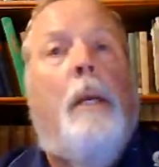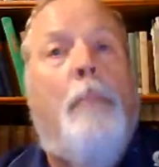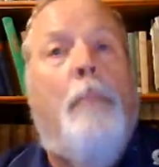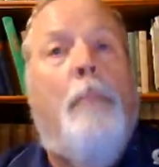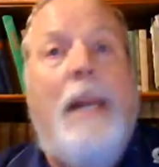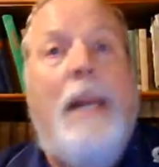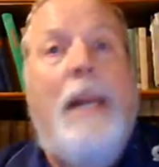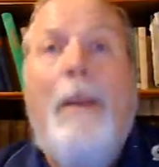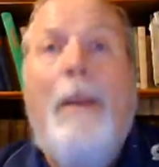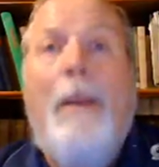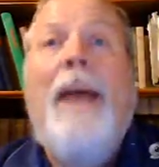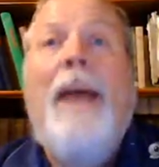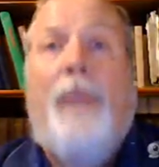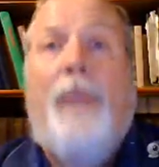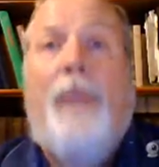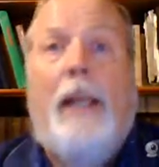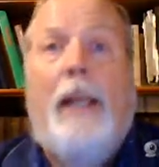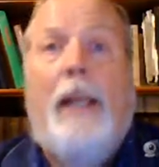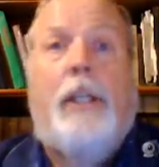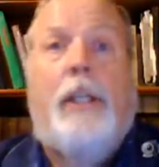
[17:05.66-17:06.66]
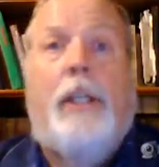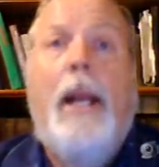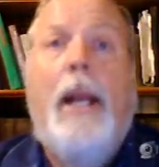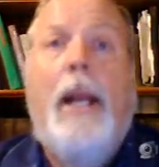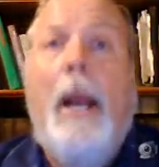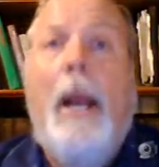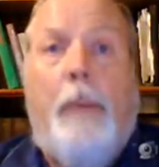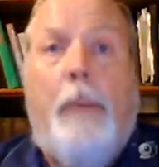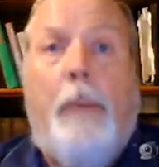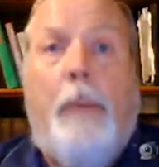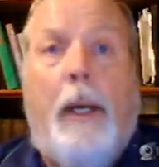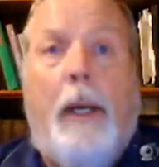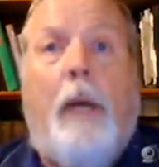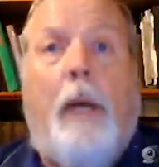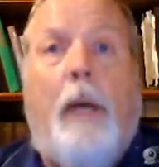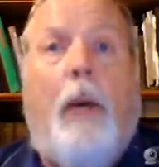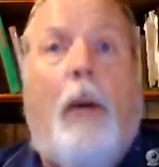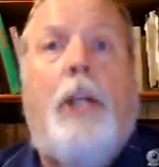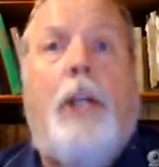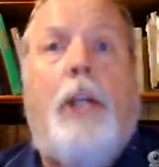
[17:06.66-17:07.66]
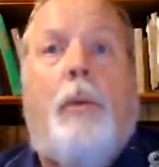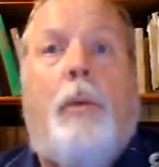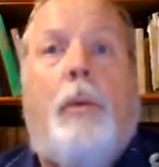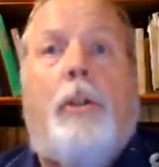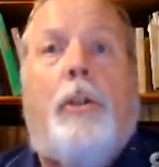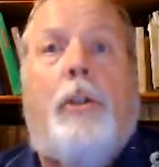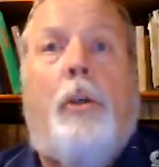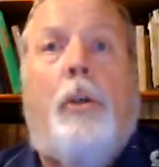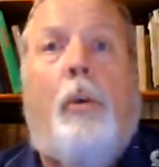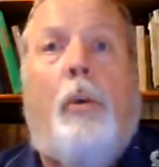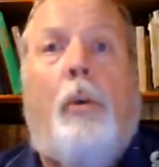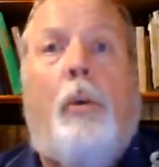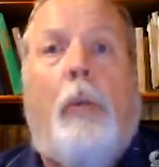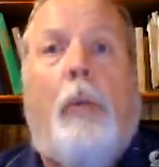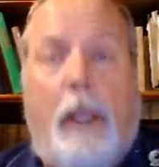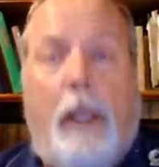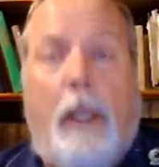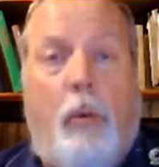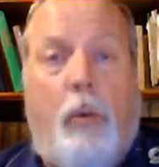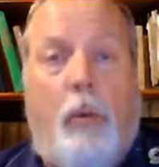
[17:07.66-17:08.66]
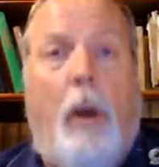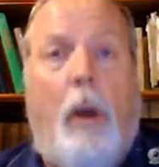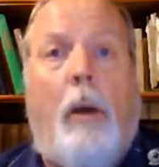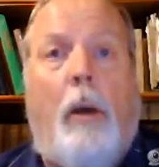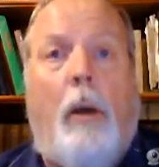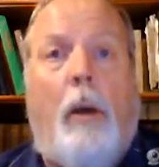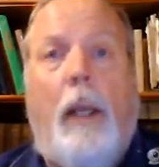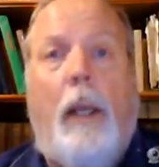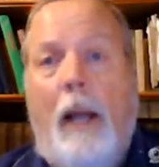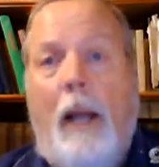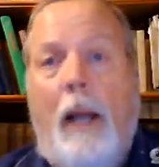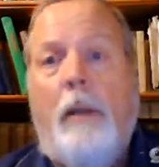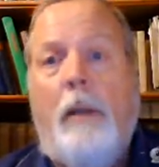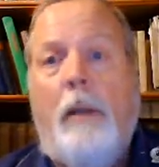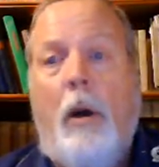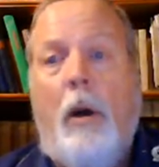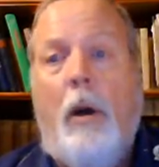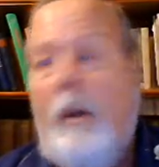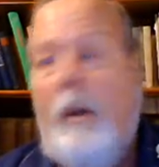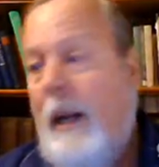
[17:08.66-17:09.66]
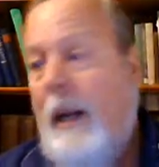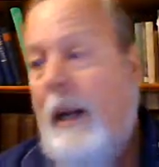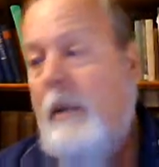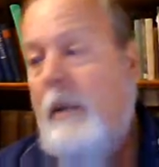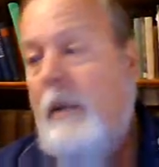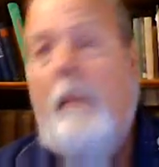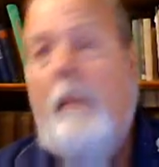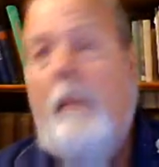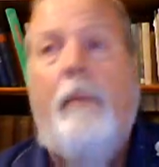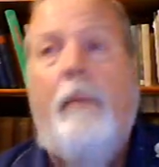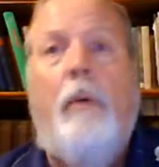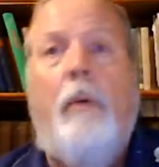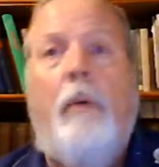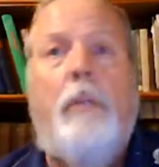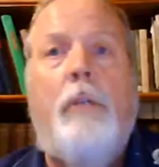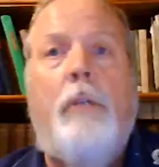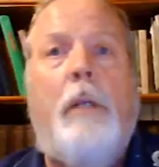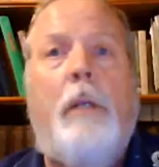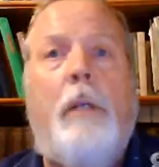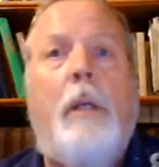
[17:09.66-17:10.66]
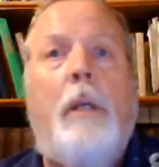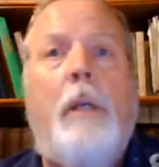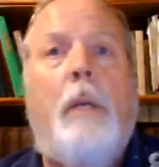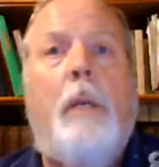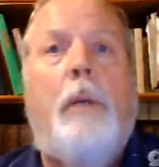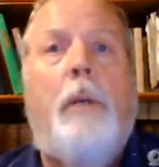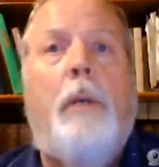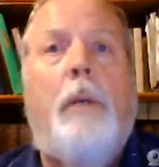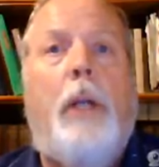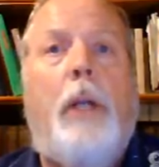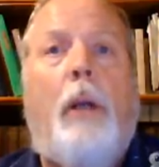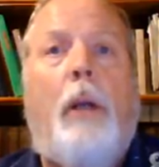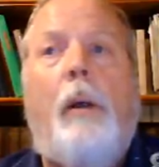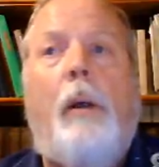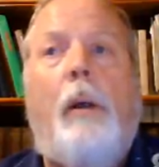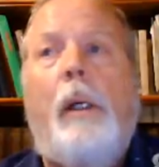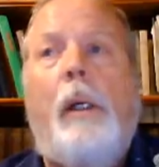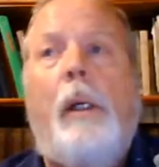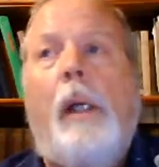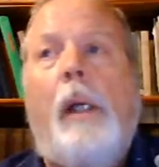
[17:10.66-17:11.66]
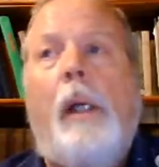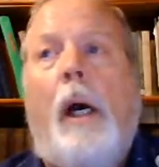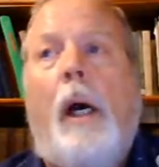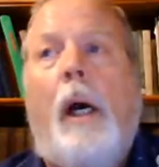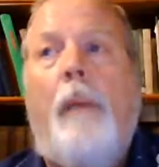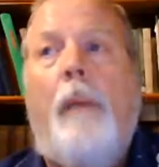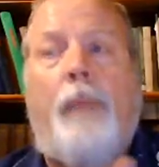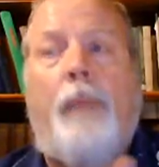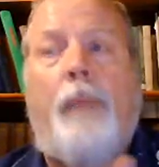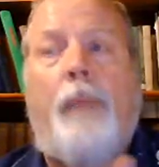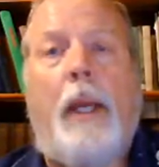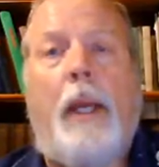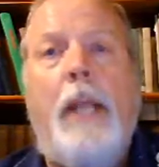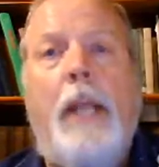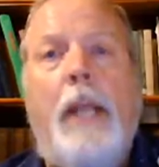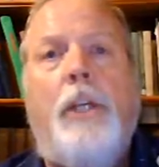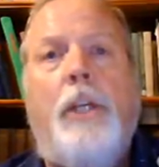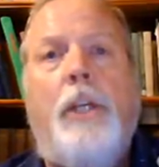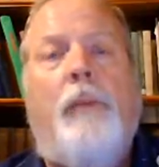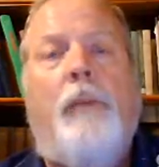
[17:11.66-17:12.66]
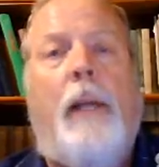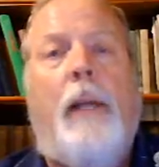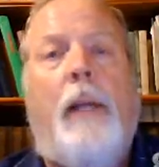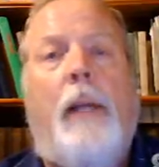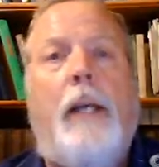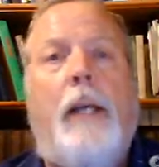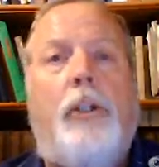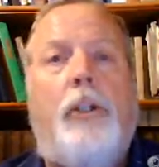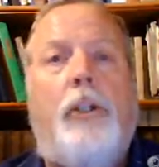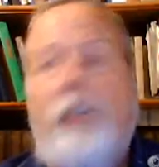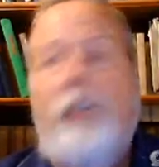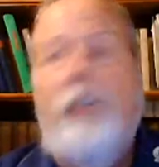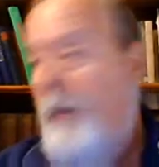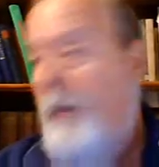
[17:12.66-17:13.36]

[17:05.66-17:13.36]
many bad things can happen in a graduate school as well, and I'll talk about some of those in particular in each of the lectures.